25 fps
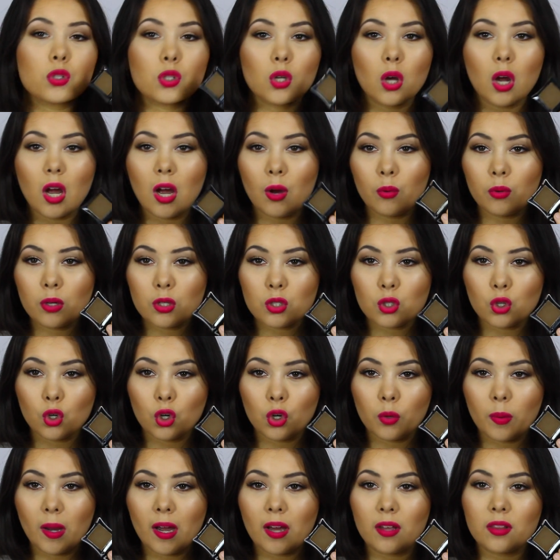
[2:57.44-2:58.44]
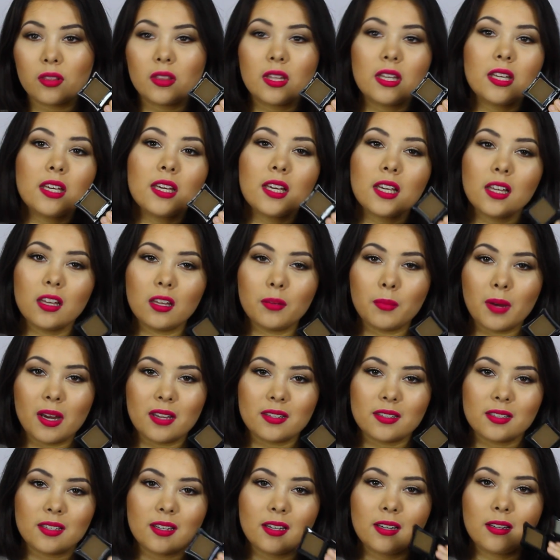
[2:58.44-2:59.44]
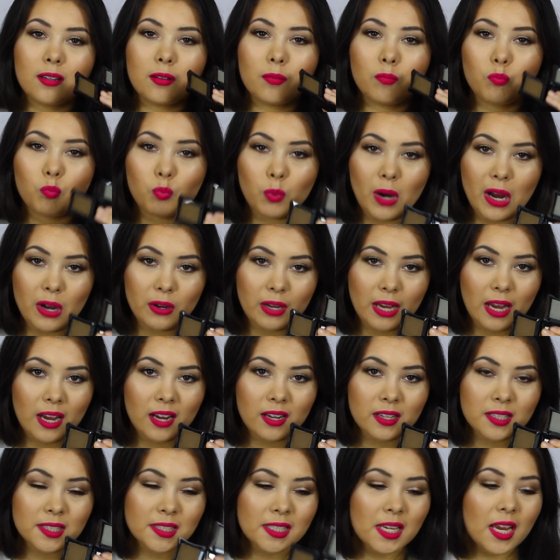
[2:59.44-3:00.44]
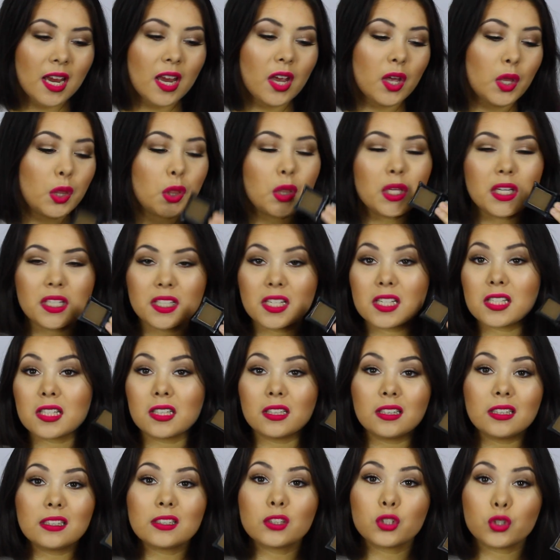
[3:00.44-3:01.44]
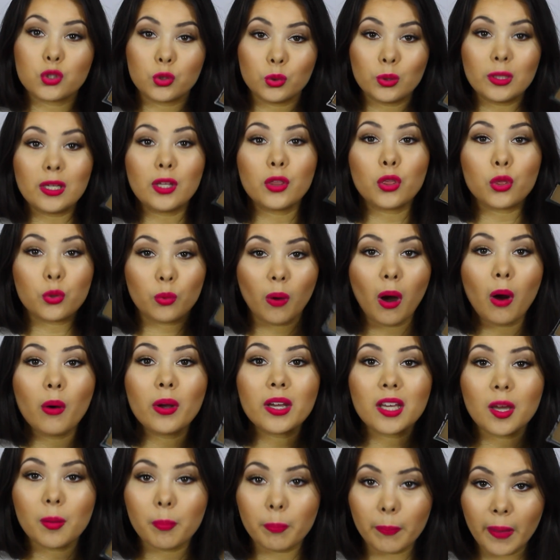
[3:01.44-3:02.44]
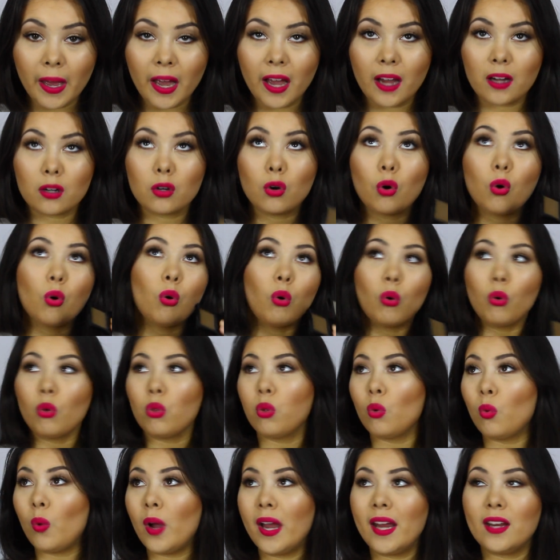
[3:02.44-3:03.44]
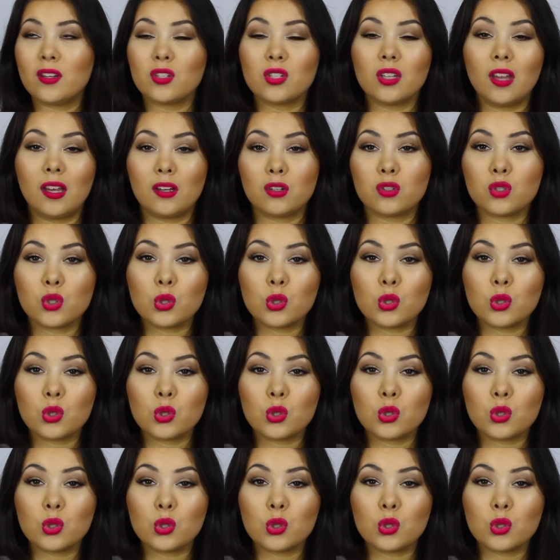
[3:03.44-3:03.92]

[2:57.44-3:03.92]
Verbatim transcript: so I want to talk about the Illamasqua brow cakes. This is literally throwing it back all the way to like